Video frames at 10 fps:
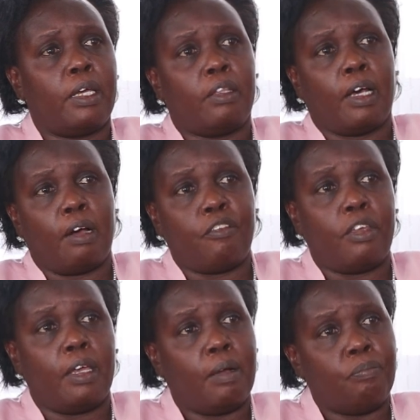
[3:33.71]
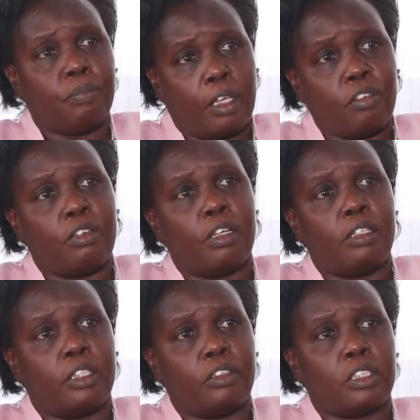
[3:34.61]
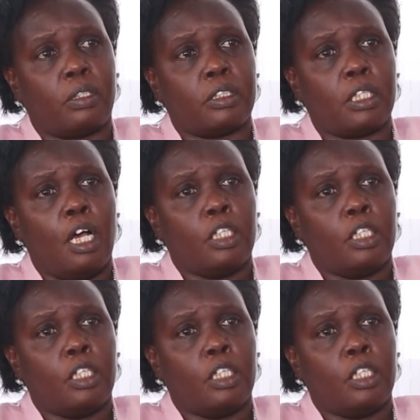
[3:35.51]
the half-year is yielding results.